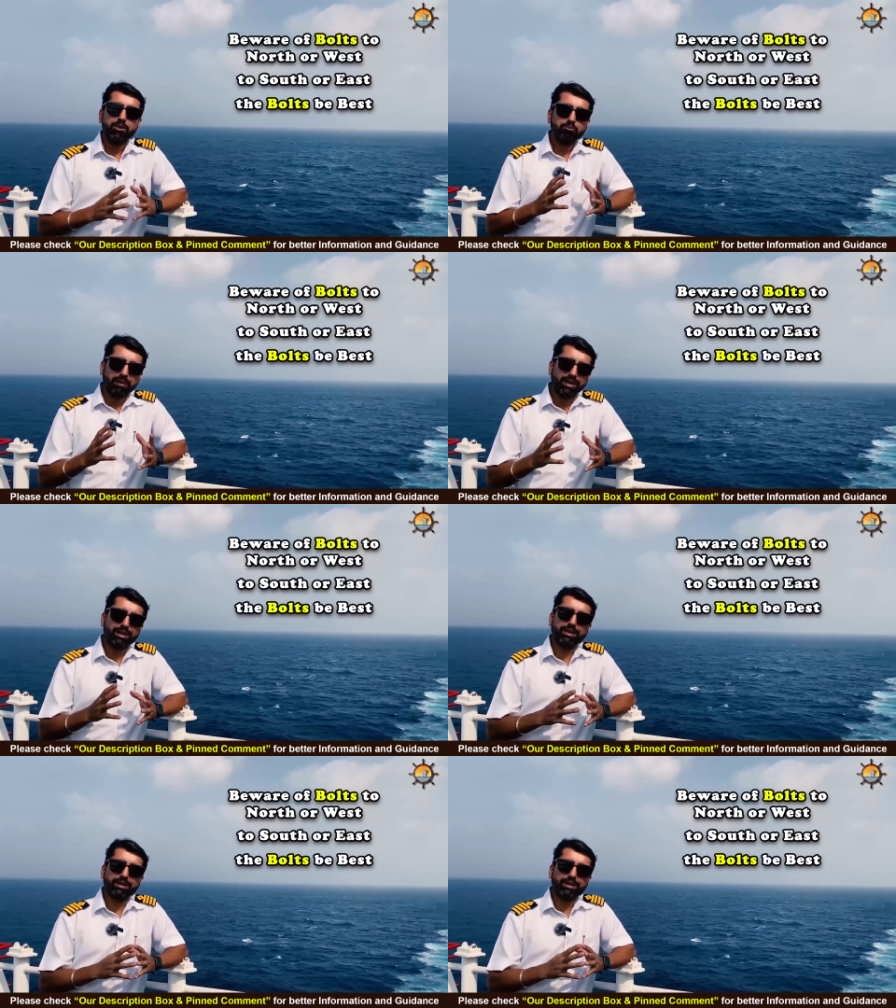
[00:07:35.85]

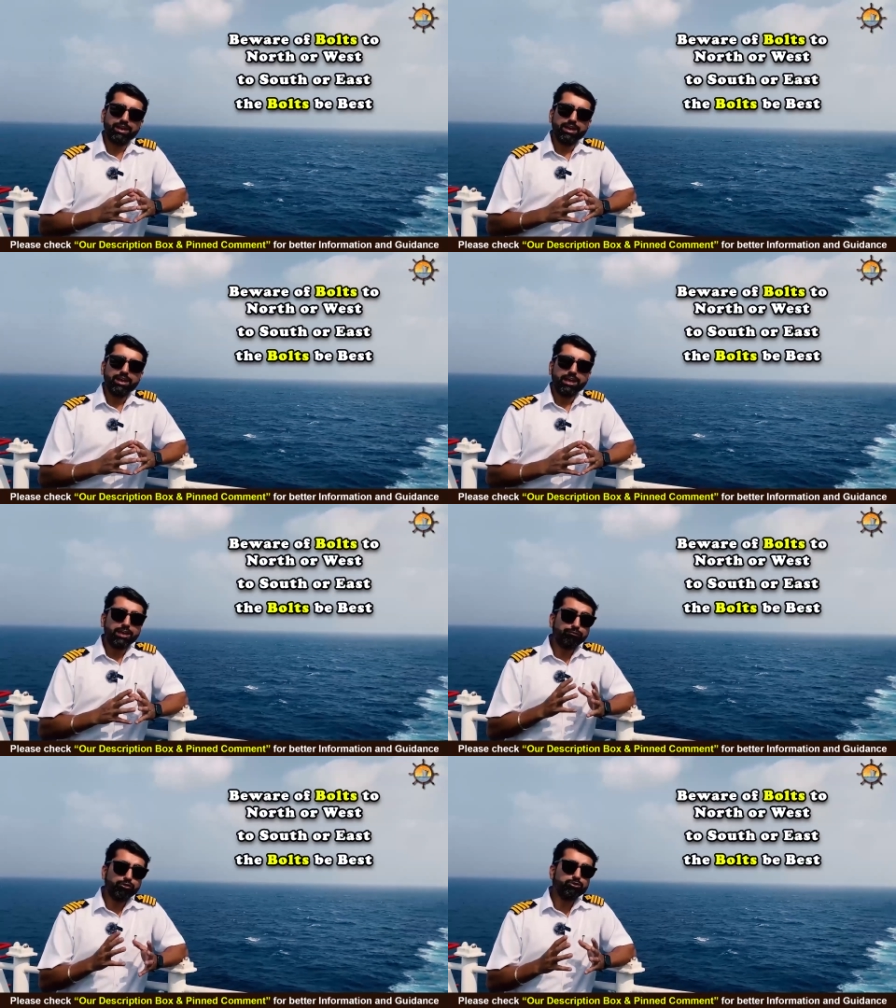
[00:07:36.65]
meaning
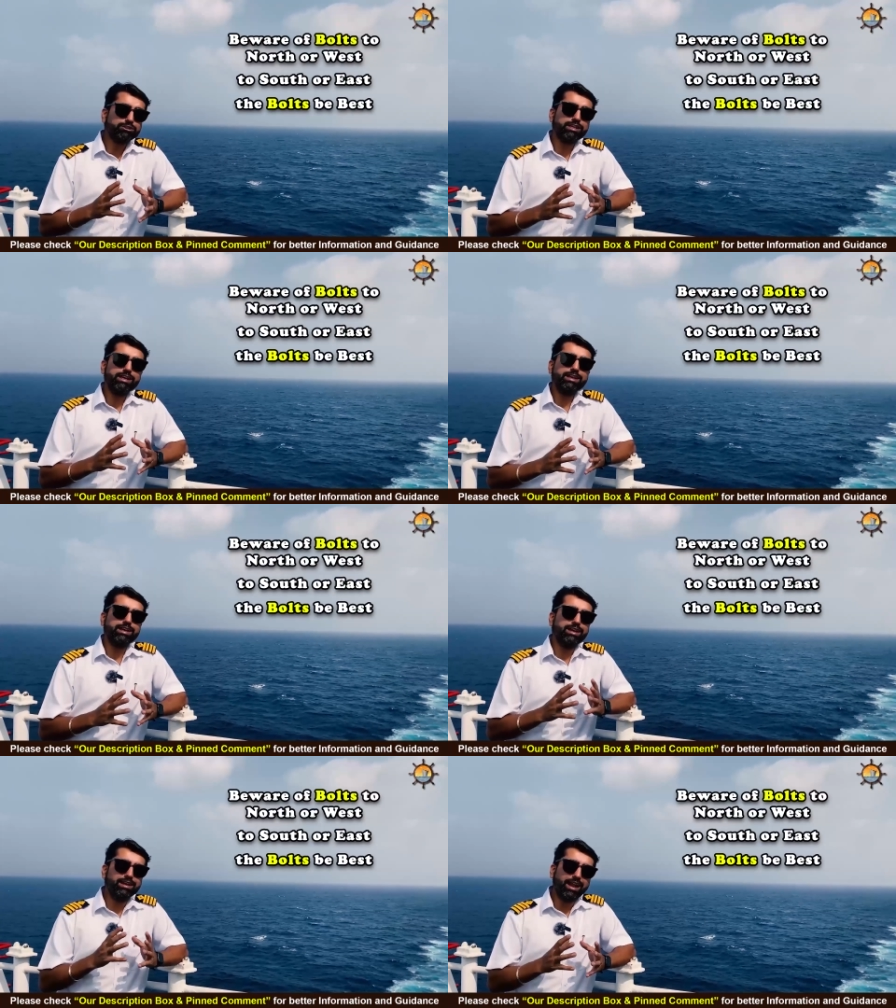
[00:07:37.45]
if you see
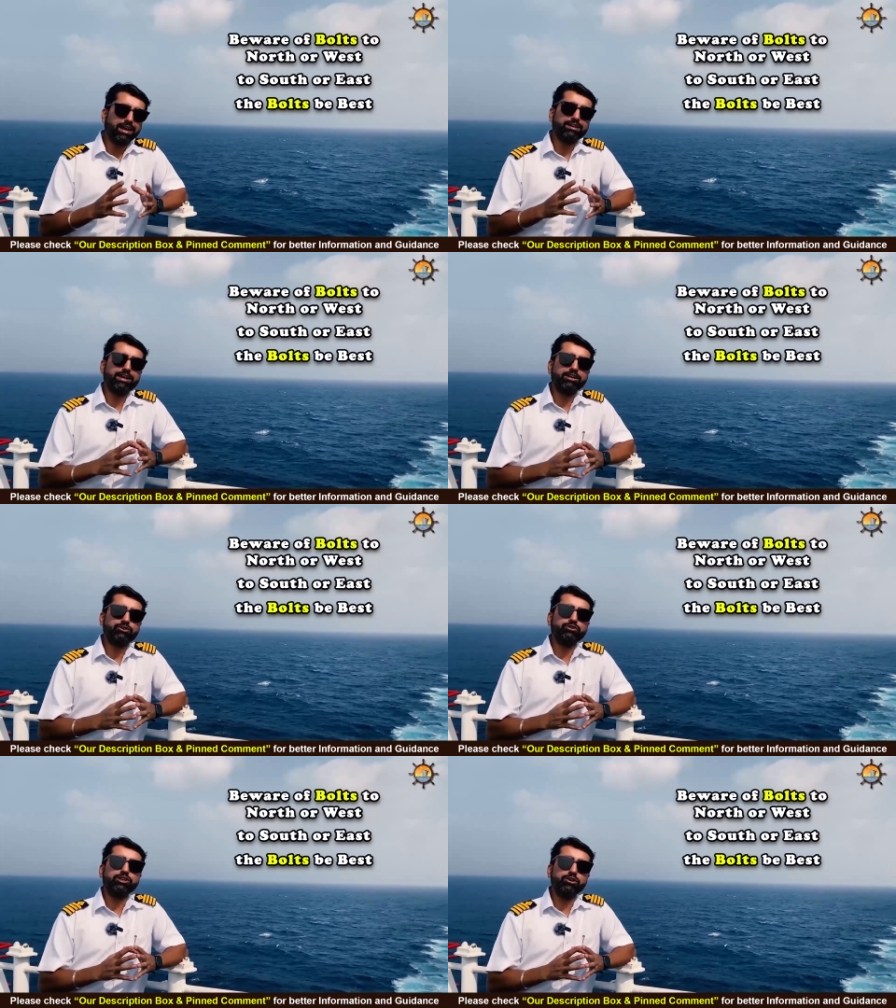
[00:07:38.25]
lightning
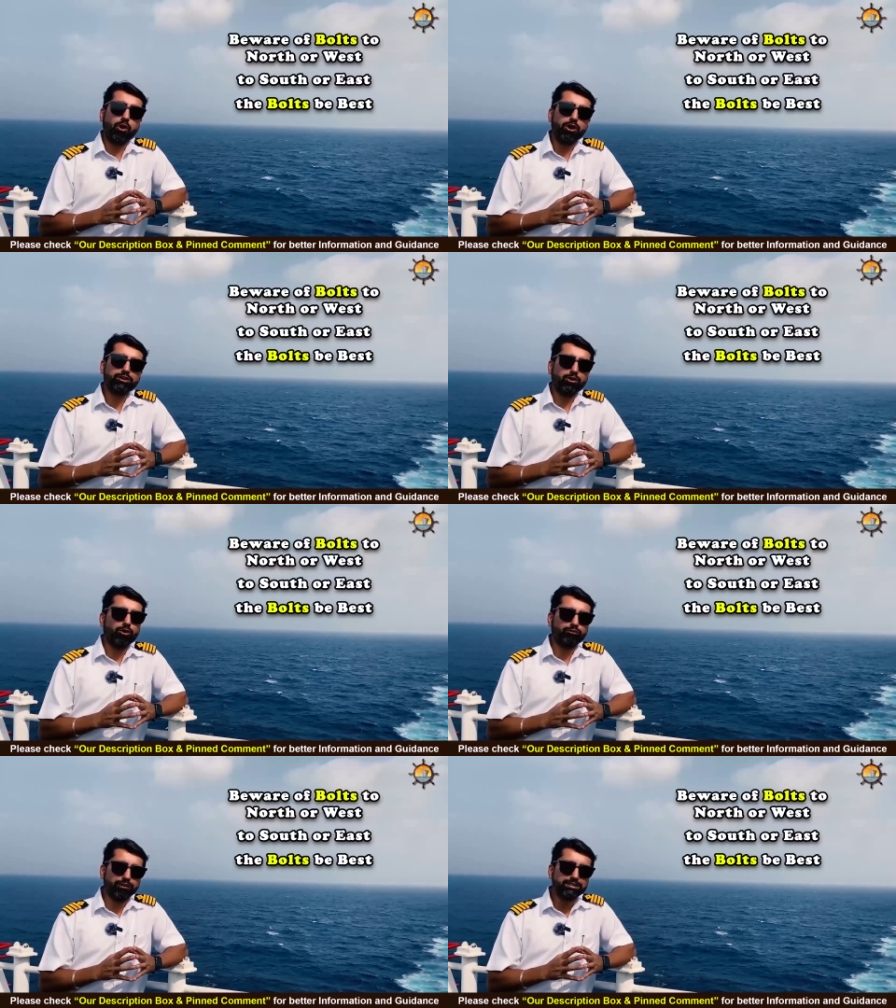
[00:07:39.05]
to the north
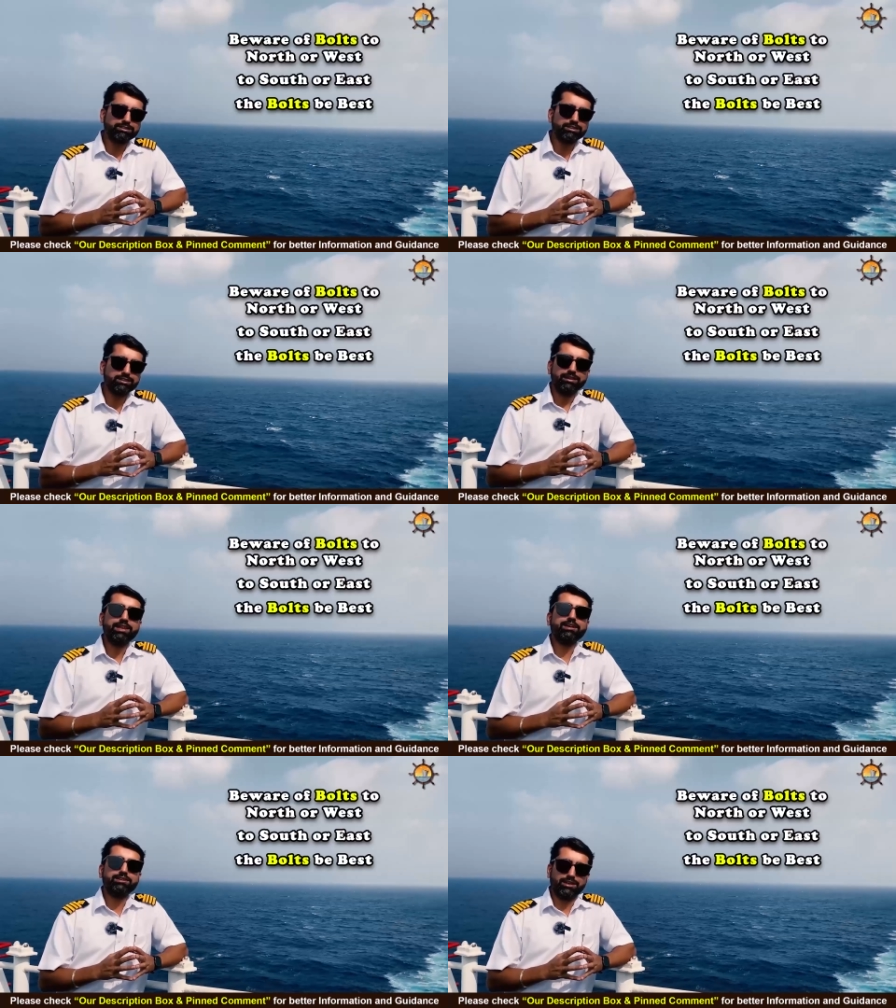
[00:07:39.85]
or west,
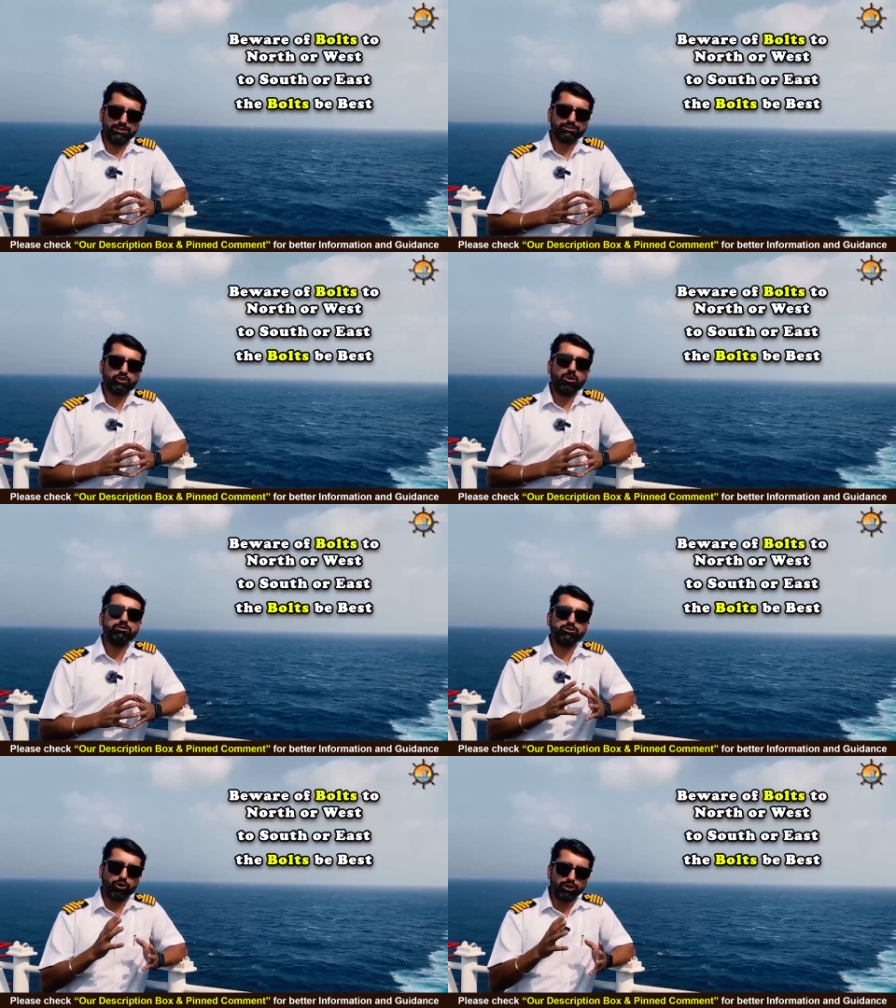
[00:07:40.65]
then a thunderstorm
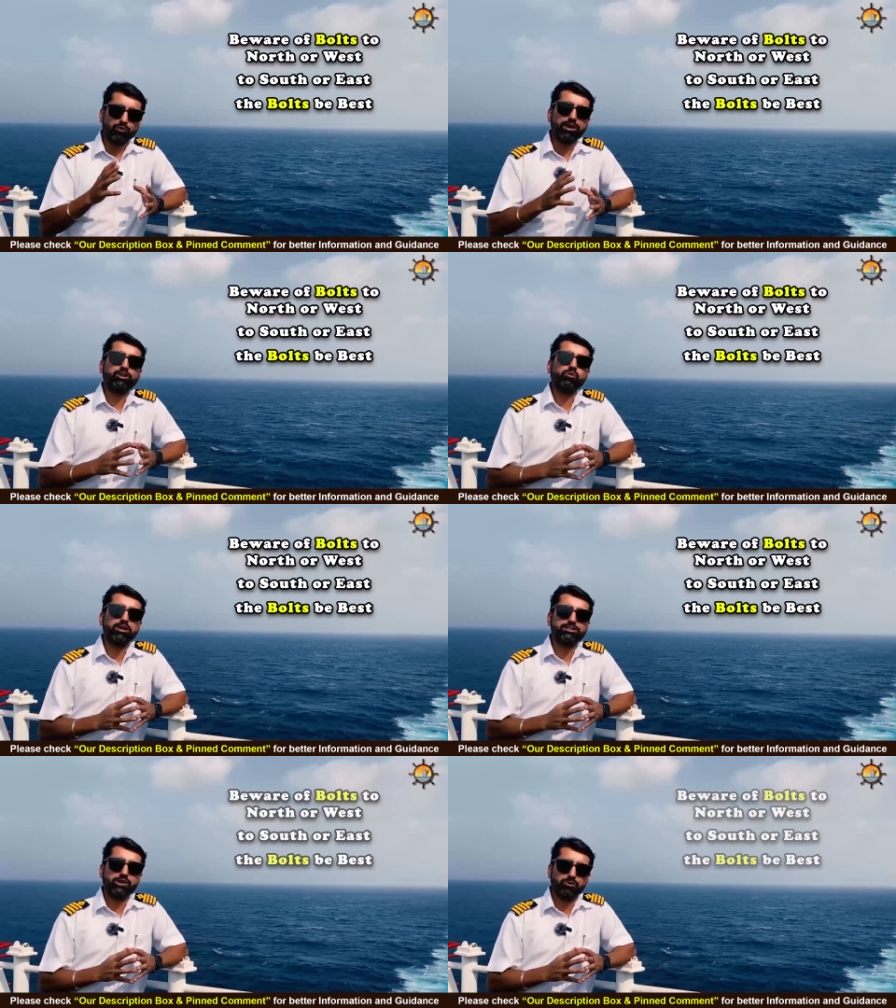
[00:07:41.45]
is on the way
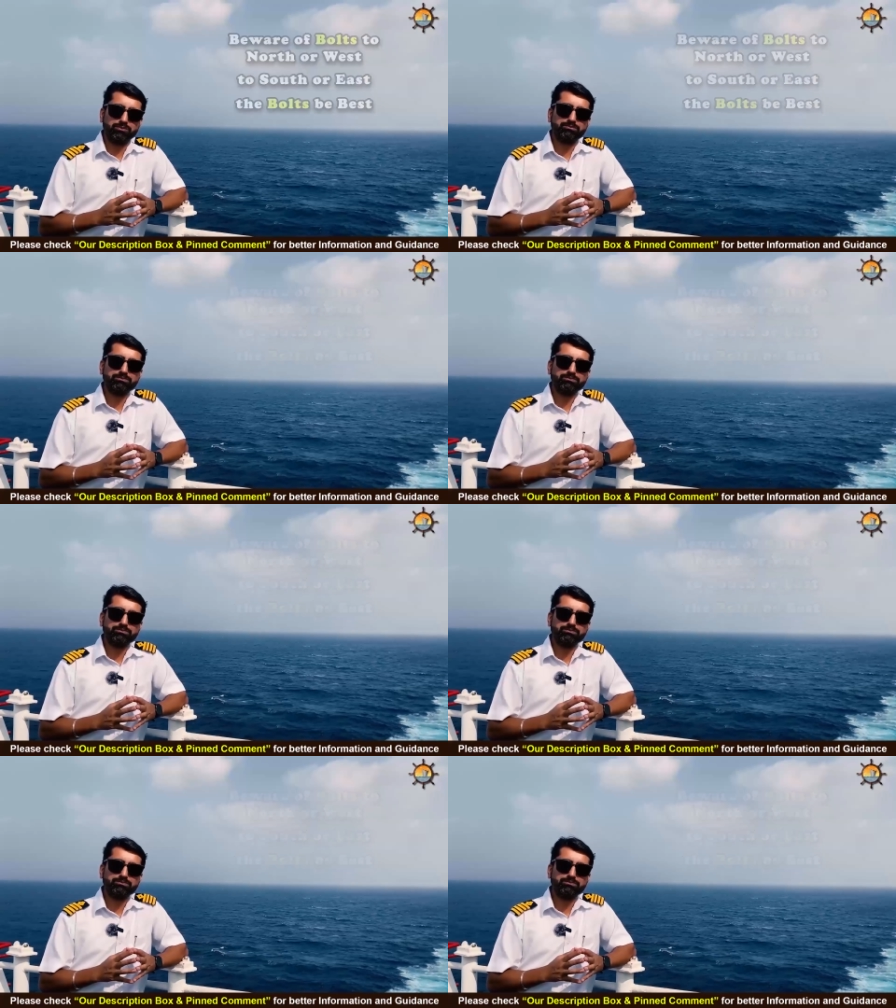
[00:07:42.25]
towards you.